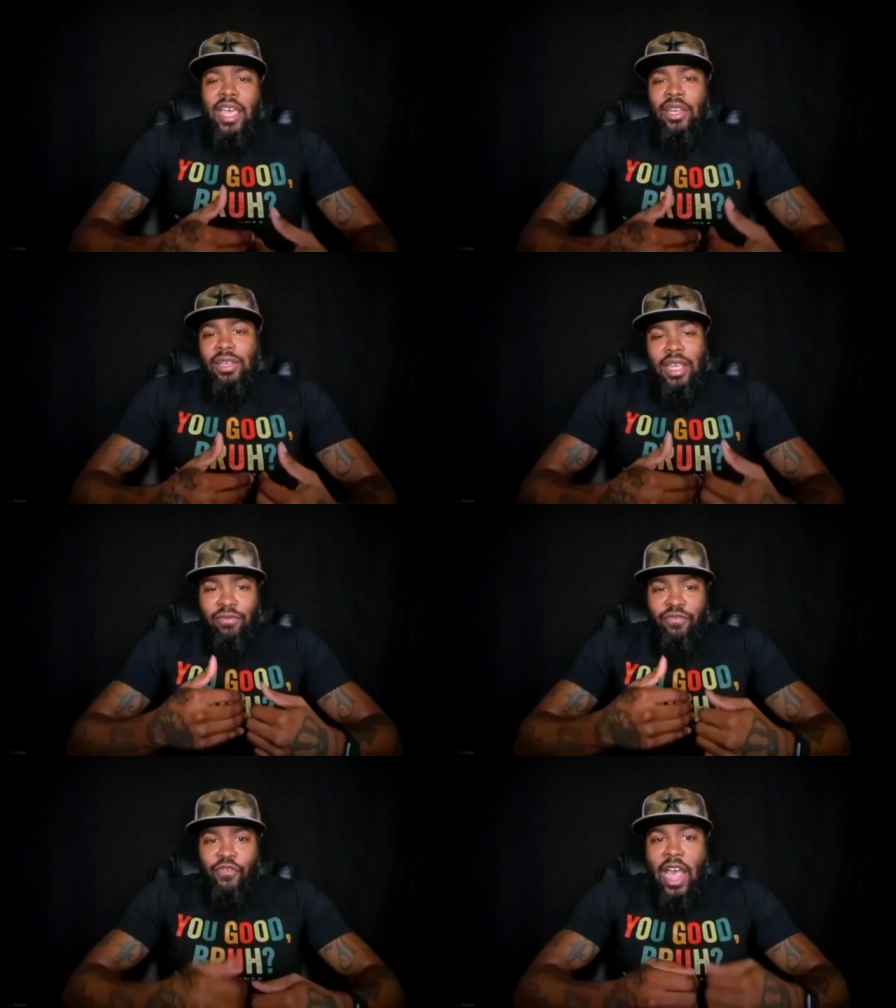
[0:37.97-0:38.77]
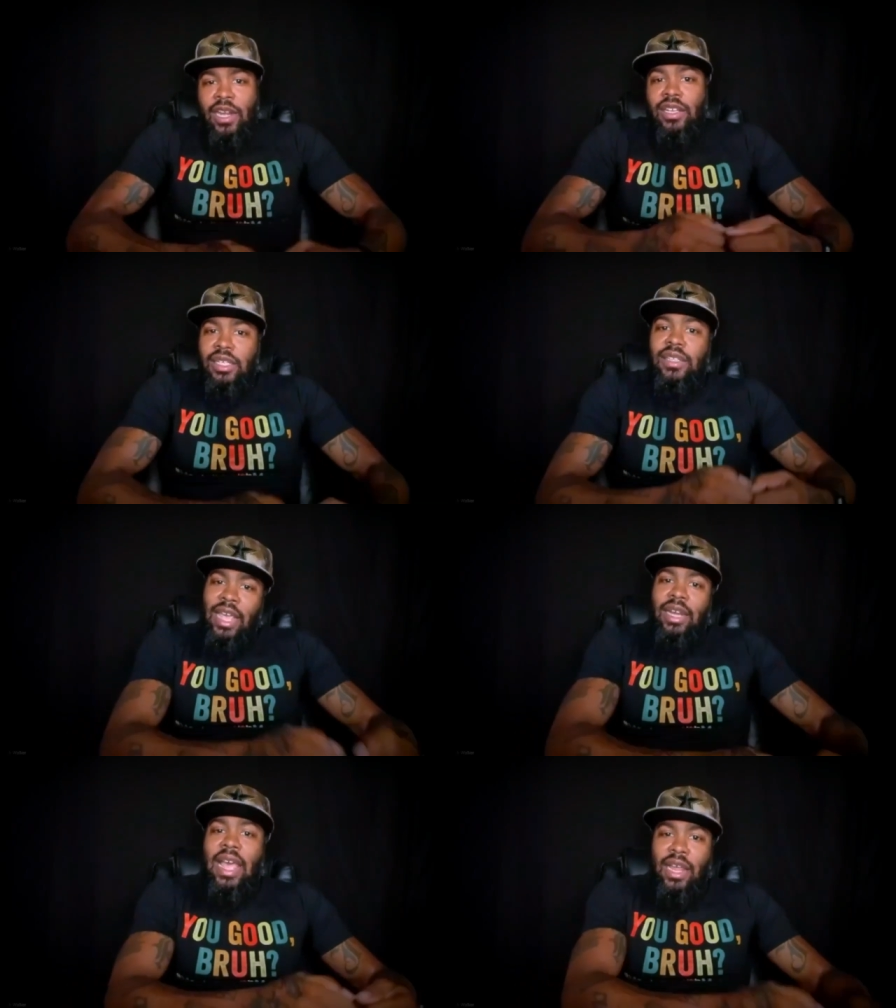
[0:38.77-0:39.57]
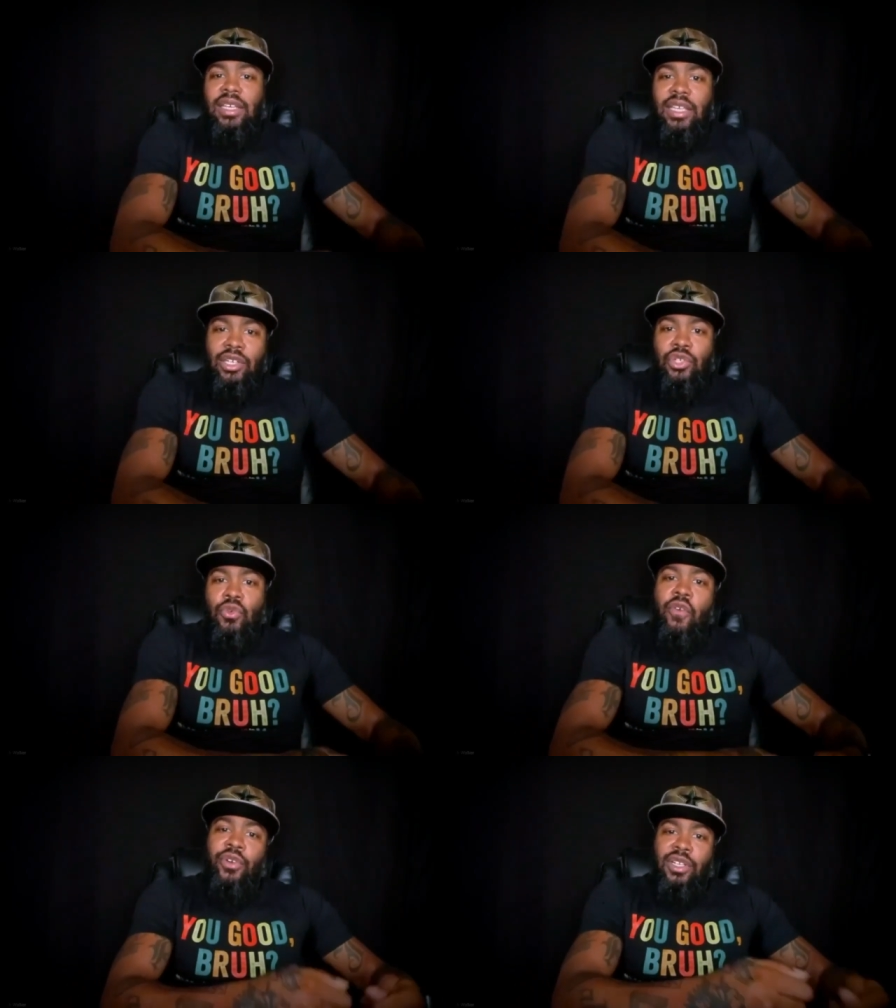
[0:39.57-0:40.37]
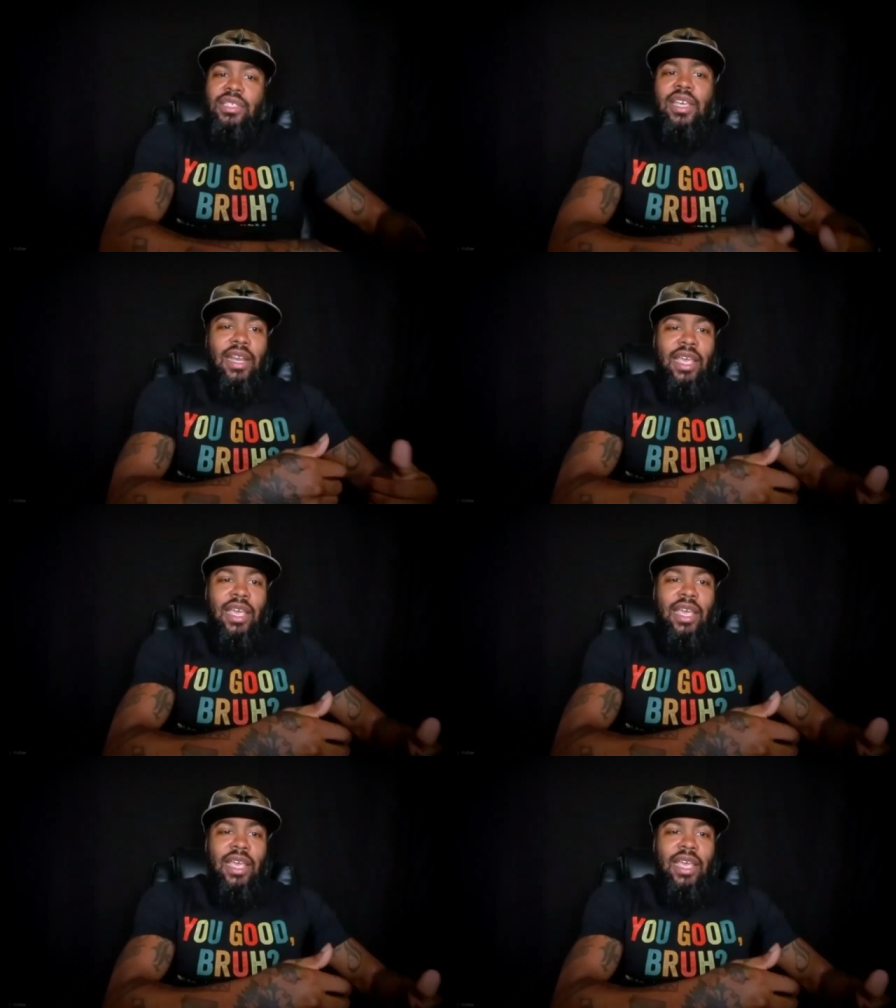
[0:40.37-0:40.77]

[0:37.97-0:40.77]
And finally that kind of kicked you over into saying,